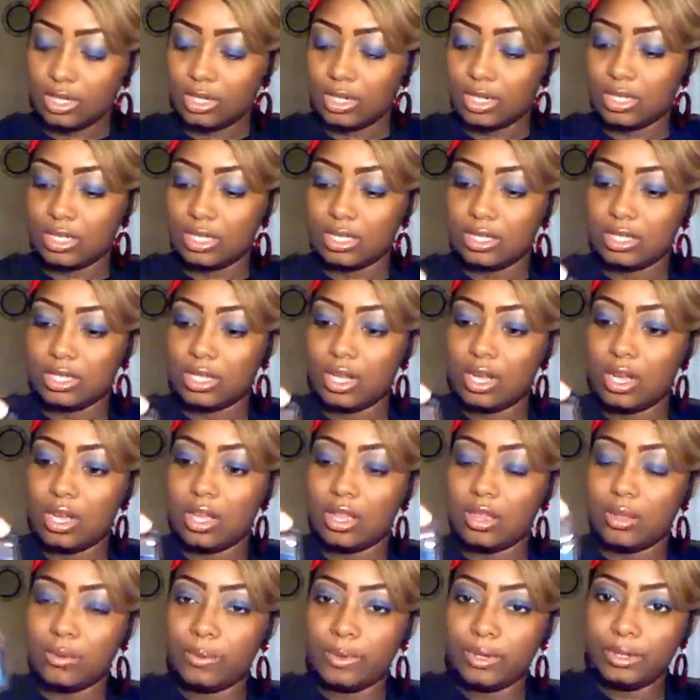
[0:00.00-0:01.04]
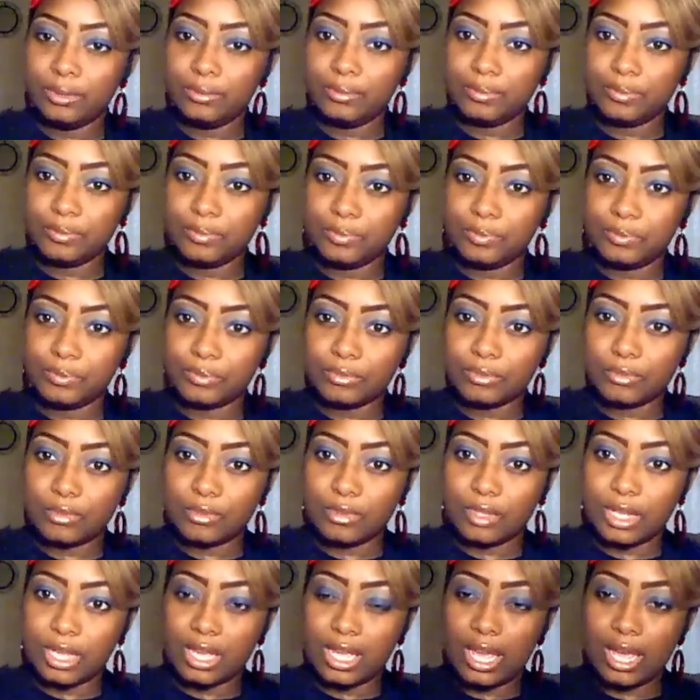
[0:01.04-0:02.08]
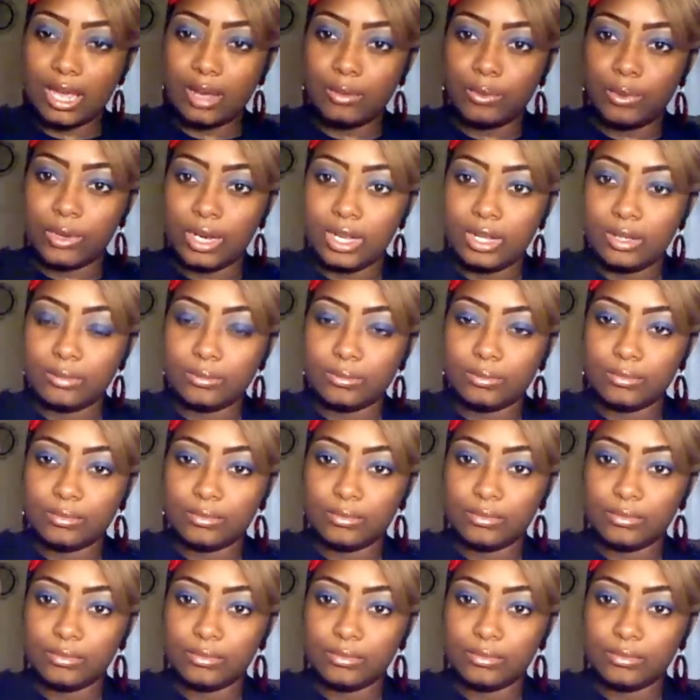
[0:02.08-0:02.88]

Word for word: And this is the other one that came with it.